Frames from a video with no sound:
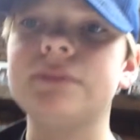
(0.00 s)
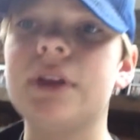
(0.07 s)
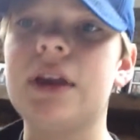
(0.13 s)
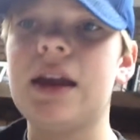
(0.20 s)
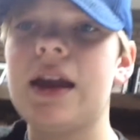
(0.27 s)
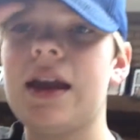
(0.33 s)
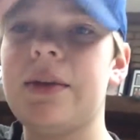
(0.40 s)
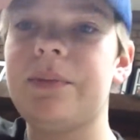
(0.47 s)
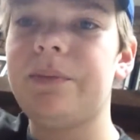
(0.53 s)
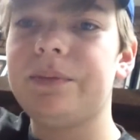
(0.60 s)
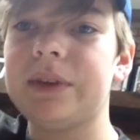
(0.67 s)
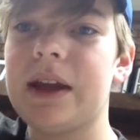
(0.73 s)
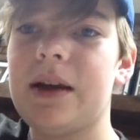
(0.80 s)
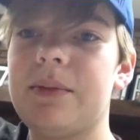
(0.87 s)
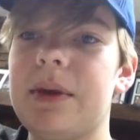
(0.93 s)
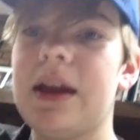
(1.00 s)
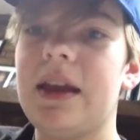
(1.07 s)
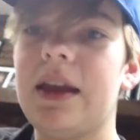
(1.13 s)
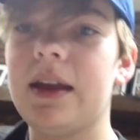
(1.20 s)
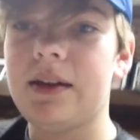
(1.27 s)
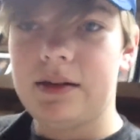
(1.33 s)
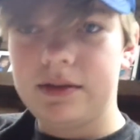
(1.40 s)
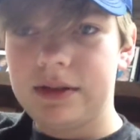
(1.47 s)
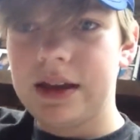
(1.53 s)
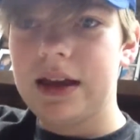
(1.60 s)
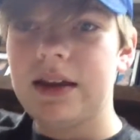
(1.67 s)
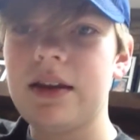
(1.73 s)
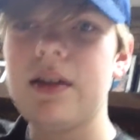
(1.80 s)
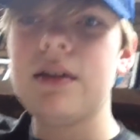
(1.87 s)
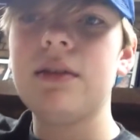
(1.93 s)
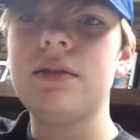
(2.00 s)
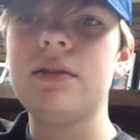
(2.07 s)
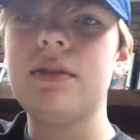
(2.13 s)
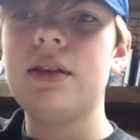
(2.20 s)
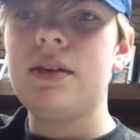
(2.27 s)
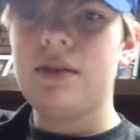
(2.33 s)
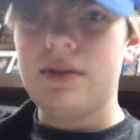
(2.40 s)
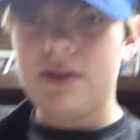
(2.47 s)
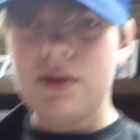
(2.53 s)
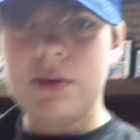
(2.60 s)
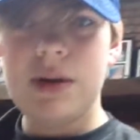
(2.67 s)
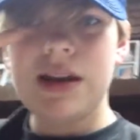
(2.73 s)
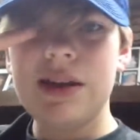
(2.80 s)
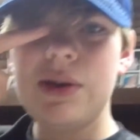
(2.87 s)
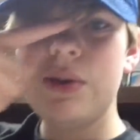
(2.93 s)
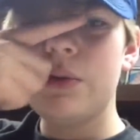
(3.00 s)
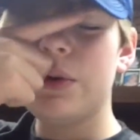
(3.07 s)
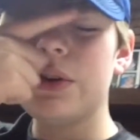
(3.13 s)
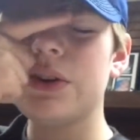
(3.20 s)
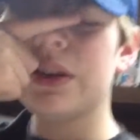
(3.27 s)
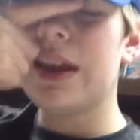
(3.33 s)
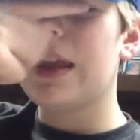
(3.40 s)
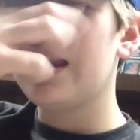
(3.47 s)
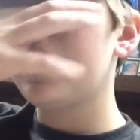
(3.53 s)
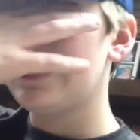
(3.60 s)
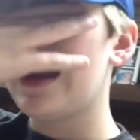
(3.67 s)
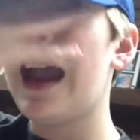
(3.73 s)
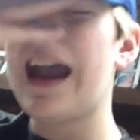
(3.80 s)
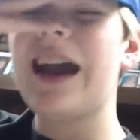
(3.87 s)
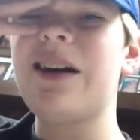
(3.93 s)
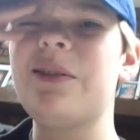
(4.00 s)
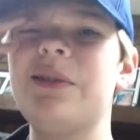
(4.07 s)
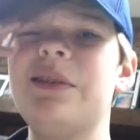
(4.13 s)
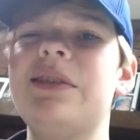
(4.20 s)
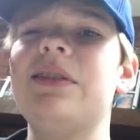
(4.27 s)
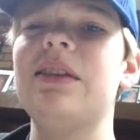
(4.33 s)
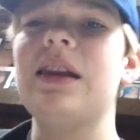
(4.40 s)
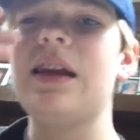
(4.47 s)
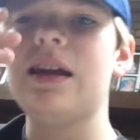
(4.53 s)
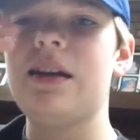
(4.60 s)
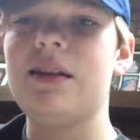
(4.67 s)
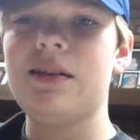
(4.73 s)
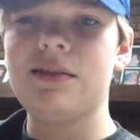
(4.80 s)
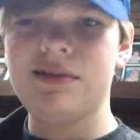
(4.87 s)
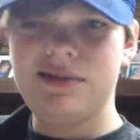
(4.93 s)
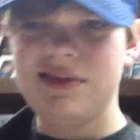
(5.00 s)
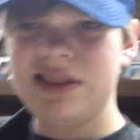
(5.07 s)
Okay, now my hair, like, wait, who wears a hat with hair?